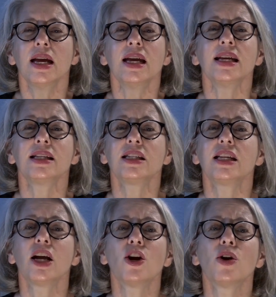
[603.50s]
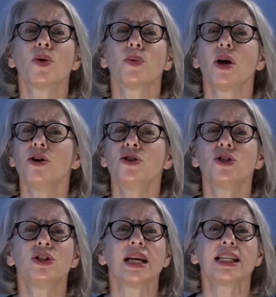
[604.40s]
His terror rose
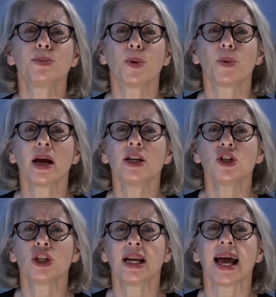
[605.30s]
to desperation,